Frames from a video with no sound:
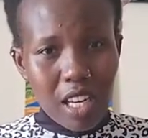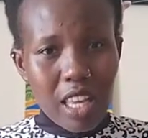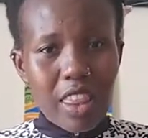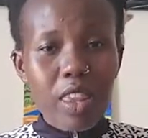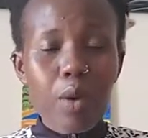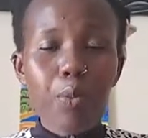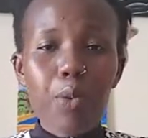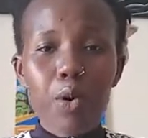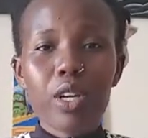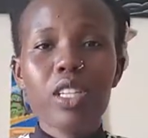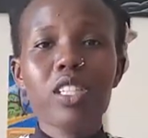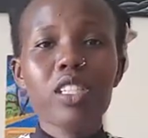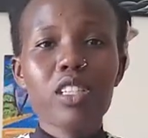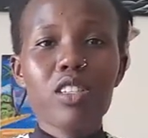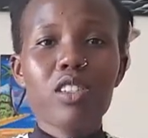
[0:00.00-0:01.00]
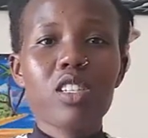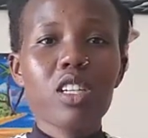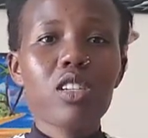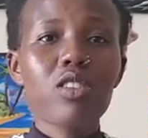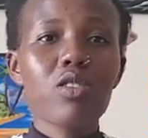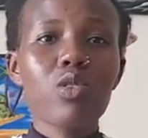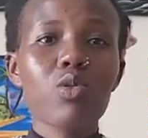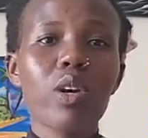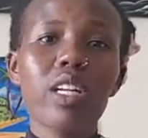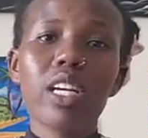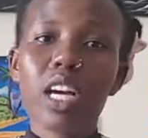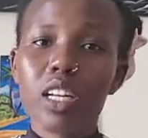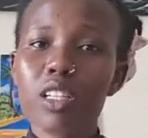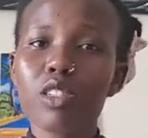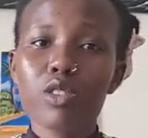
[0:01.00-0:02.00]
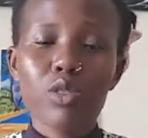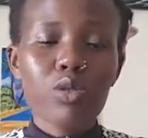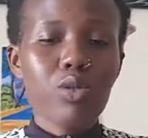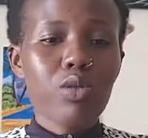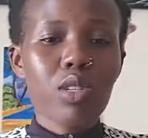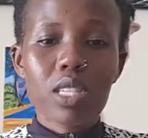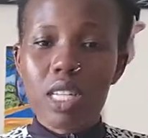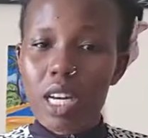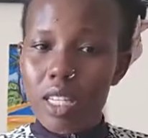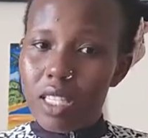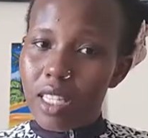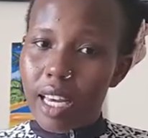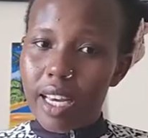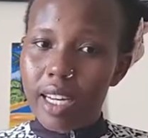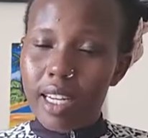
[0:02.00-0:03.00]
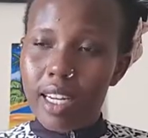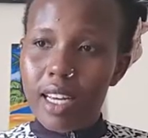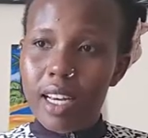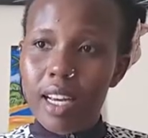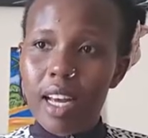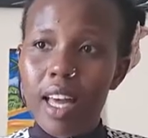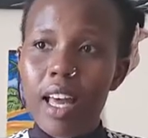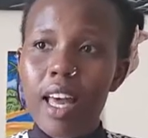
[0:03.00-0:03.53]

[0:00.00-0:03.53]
The point is just to encourage you to start cycling,